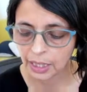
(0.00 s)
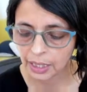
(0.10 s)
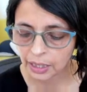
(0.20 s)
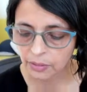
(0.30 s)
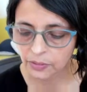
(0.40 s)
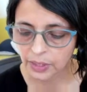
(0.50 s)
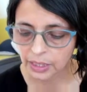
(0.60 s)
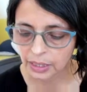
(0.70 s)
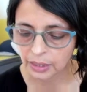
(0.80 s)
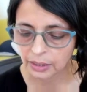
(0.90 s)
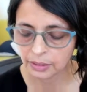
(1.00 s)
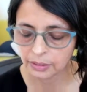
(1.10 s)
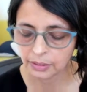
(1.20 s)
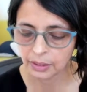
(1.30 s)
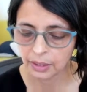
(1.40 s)
If it is
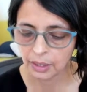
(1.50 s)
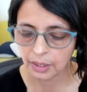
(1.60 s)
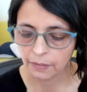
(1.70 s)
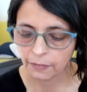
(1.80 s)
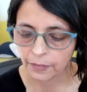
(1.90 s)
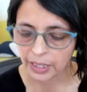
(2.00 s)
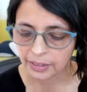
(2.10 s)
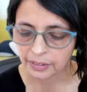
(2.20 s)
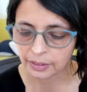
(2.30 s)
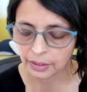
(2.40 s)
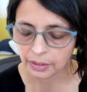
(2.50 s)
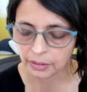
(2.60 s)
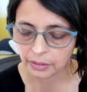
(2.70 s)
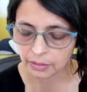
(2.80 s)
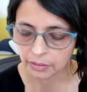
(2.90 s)
facing
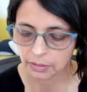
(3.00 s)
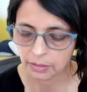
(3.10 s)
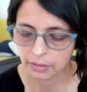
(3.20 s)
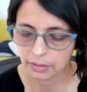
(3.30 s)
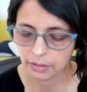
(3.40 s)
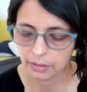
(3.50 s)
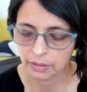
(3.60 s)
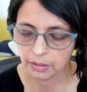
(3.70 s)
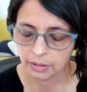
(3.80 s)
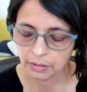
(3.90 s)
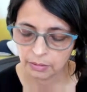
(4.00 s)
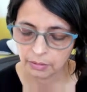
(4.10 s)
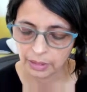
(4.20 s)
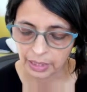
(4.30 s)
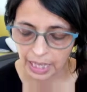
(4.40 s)

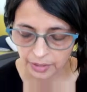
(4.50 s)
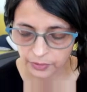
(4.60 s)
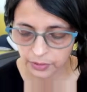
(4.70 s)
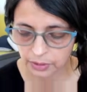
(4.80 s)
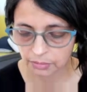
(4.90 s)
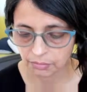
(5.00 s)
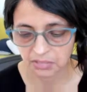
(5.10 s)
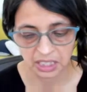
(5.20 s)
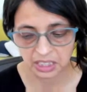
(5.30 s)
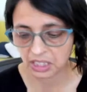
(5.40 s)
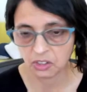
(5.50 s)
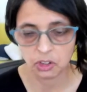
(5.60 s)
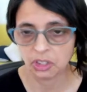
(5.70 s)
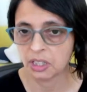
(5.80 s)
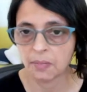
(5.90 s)
left, then it can
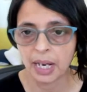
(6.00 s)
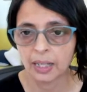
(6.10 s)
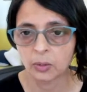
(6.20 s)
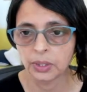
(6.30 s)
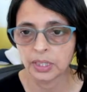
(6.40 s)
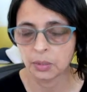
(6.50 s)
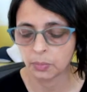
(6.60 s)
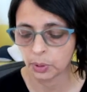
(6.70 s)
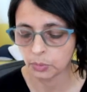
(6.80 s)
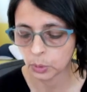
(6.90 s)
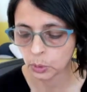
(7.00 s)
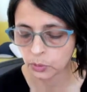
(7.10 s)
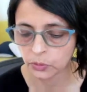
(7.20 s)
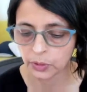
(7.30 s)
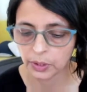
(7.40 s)
just come back with a simple
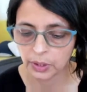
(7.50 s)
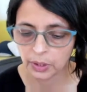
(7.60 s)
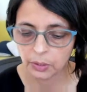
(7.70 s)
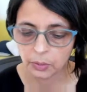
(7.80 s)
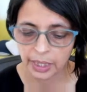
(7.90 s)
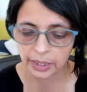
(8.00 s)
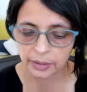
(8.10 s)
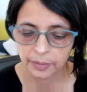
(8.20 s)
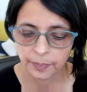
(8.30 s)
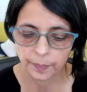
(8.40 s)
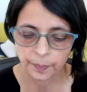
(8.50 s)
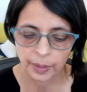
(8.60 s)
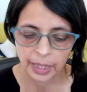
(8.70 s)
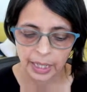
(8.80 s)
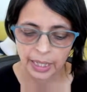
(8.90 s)
move, right?
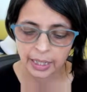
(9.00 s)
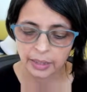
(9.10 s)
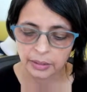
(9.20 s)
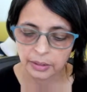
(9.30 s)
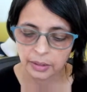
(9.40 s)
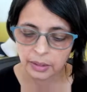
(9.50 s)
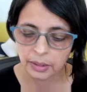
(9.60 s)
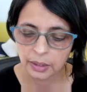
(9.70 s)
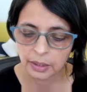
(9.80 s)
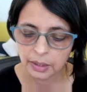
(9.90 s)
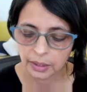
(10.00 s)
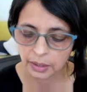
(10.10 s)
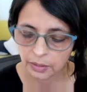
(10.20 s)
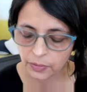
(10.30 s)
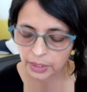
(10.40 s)
And
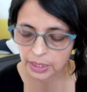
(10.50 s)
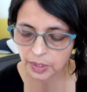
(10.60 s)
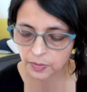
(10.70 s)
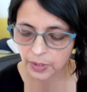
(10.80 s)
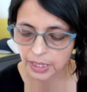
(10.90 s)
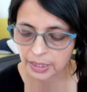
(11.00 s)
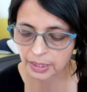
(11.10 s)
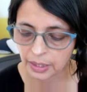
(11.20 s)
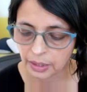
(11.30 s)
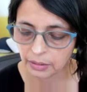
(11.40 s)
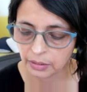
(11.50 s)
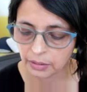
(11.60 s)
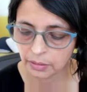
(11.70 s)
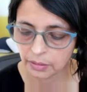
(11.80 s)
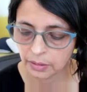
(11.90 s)
if it is facing
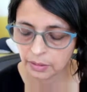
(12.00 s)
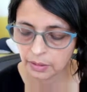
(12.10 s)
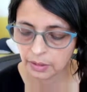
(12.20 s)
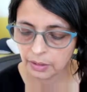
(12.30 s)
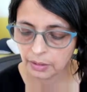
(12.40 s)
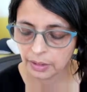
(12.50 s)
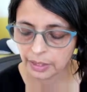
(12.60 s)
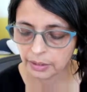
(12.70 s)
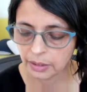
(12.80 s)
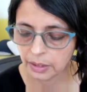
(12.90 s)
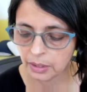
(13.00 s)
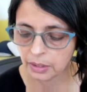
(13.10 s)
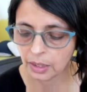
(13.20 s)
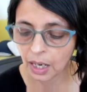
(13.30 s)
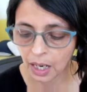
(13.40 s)
like
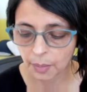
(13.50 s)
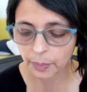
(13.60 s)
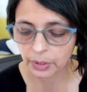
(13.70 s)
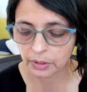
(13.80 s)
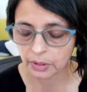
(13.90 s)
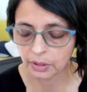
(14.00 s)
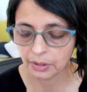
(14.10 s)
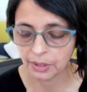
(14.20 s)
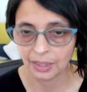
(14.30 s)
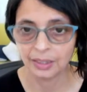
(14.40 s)
here up, then it